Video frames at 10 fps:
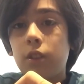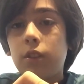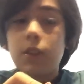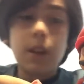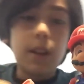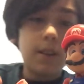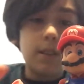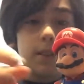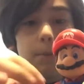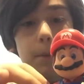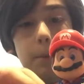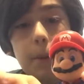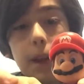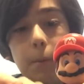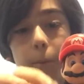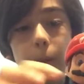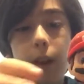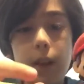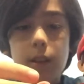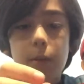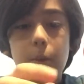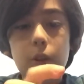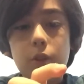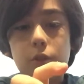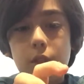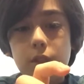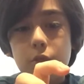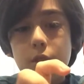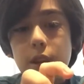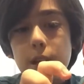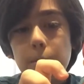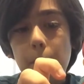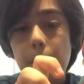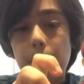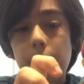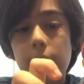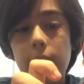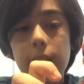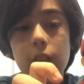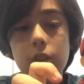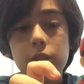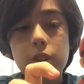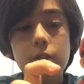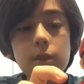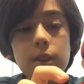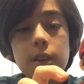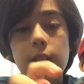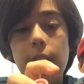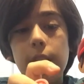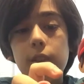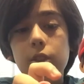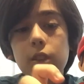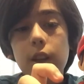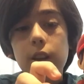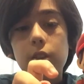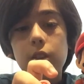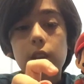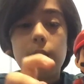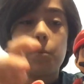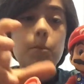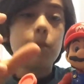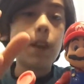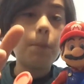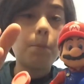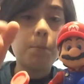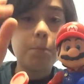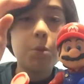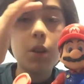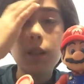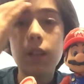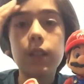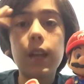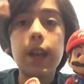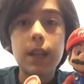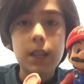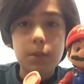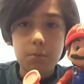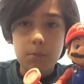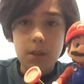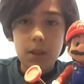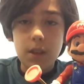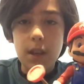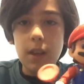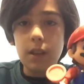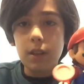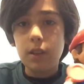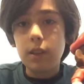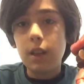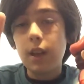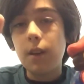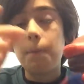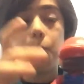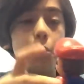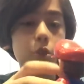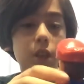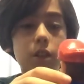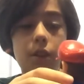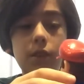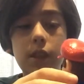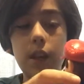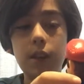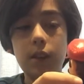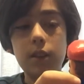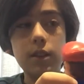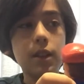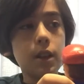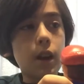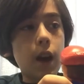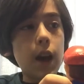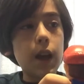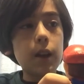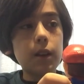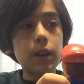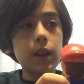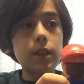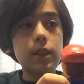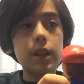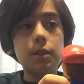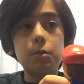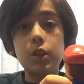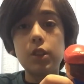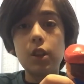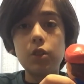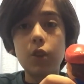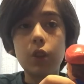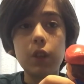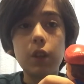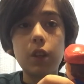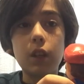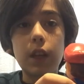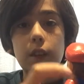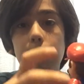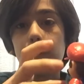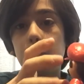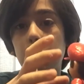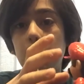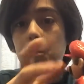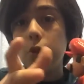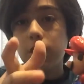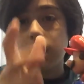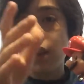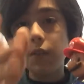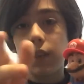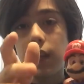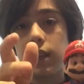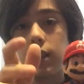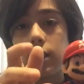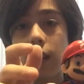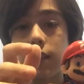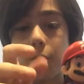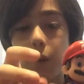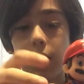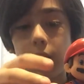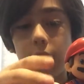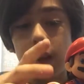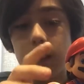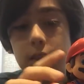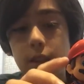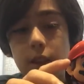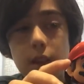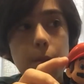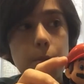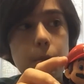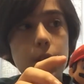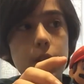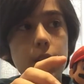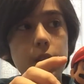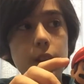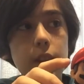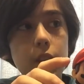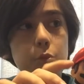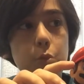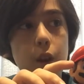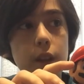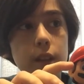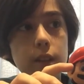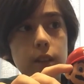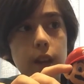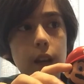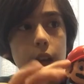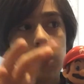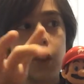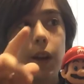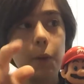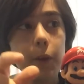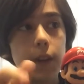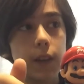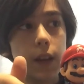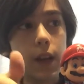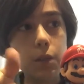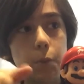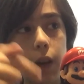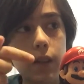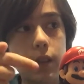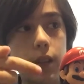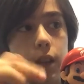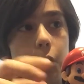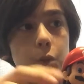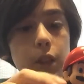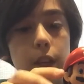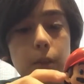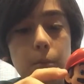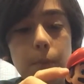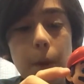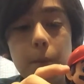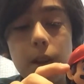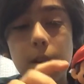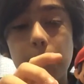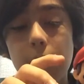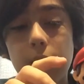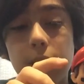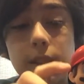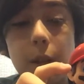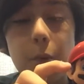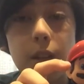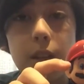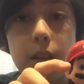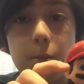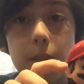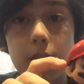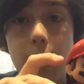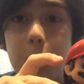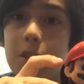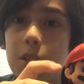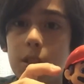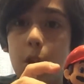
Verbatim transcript: then blah blah blah blah blah, and then Mario tries to train, blah blah blah, and also I don't I don't uh, they put 80s uh, eight, the uh, music stuff in the 80s. I recognize that there's only like the music stuff in the 80s I didn't recognize, but there's one that I thought I recognized but I didn't. It was like a, um, I'm not, I'm not gonna say what it is because I was gonna